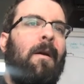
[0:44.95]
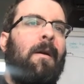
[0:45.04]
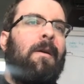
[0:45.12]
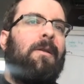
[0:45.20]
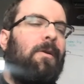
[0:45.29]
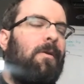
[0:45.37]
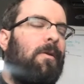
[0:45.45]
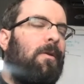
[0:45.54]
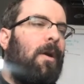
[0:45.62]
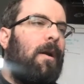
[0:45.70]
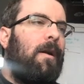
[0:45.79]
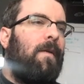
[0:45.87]
So there are a
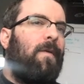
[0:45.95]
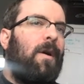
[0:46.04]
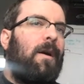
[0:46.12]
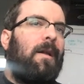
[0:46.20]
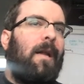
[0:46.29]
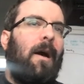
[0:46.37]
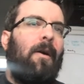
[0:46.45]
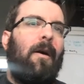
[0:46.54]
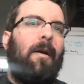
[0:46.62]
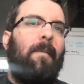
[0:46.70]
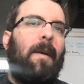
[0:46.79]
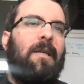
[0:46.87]
lot of different cloud
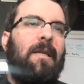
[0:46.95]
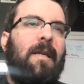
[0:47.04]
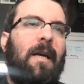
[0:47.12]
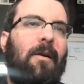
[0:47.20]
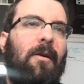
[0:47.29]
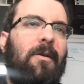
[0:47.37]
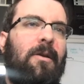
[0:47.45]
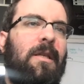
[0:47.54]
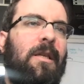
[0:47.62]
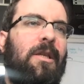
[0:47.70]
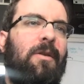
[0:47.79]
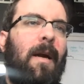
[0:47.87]
automation technologies
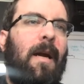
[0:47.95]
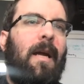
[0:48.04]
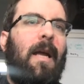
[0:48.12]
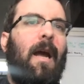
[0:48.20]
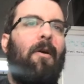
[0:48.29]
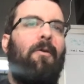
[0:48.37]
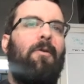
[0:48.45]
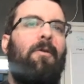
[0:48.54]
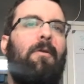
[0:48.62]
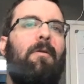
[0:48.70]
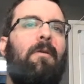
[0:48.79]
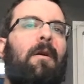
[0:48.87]
that you may
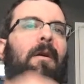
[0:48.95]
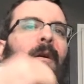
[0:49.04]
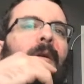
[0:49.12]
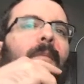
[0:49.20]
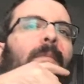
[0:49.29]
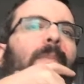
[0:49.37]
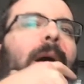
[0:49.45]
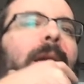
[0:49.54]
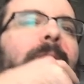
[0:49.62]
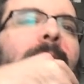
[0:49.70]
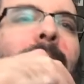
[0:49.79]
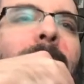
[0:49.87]
encounter, but